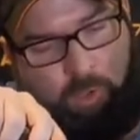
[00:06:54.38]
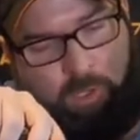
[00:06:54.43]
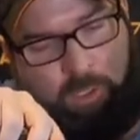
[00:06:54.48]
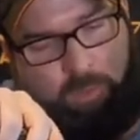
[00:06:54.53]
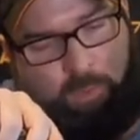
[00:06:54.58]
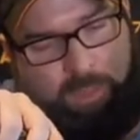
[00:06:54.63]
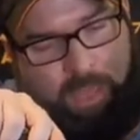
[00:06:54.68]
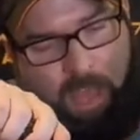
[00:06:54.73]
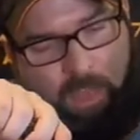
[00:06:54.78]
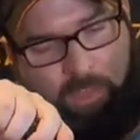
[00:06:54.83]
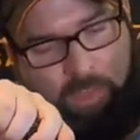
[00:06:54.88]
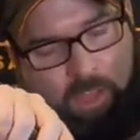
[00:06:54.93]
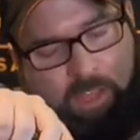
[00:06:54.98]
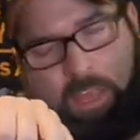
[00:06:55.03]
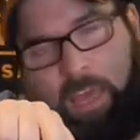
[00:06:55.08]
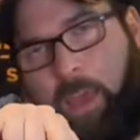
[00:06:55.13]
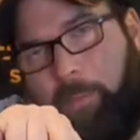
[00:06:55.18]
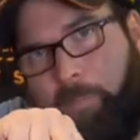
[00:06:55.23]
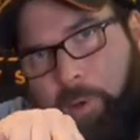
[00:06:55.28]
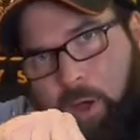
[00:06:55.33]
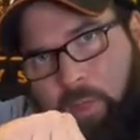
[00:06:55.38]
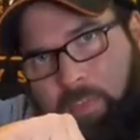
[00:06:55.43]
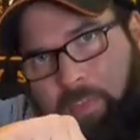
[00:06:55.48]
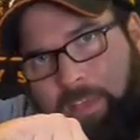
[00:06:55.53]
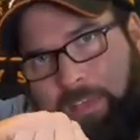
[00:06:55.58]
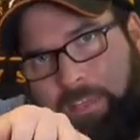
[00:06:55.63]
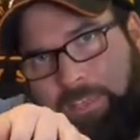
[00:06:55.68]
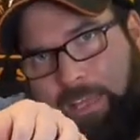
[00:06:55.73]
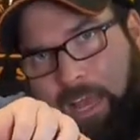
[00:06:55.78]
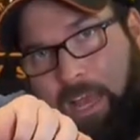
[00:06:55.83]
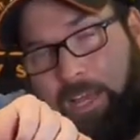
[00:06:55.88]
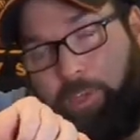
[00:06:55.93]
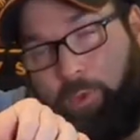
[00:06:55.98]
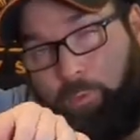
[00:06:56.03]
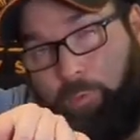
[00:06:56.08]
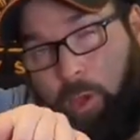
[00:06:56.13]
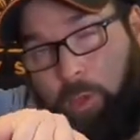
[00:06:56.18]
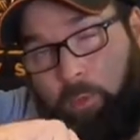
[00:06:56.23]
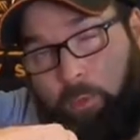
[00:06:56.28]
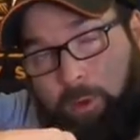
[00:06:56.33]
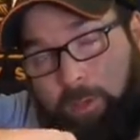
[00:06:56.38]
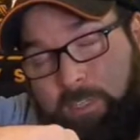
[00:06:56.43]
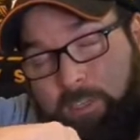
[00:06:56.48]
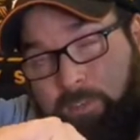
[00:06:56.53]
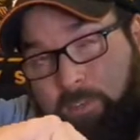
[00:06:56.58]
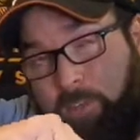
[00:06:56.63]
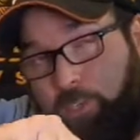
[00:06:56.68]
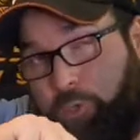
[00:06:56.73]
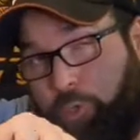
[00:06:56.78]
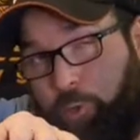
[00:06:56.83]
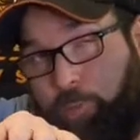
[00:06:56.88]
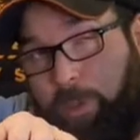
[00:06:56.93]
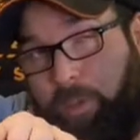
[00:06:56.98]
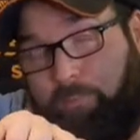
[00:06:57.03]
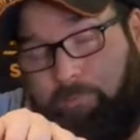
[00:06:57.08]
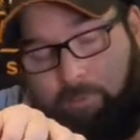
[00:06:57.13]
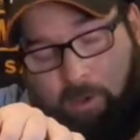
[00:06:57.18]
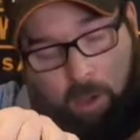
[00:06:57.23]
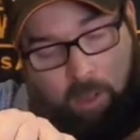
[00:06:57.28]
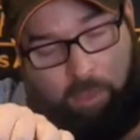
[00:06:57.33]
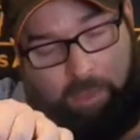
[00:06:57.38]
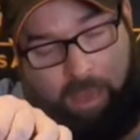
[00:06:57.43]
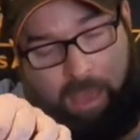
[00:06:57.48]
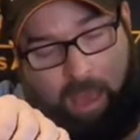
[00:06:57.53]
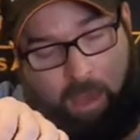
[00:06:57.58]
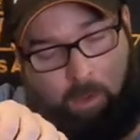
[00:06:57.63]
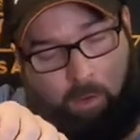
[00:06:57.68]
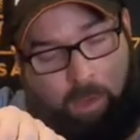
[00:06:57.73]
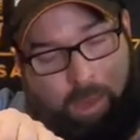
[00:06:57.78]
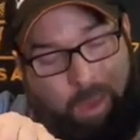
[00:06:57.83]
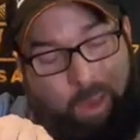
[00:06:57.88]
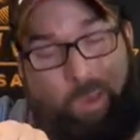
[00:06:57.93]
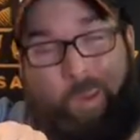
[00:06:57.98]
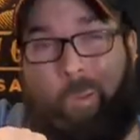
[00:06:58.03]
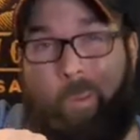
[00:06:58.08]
because without the clamp on this side, you run the risk of the tubing falling out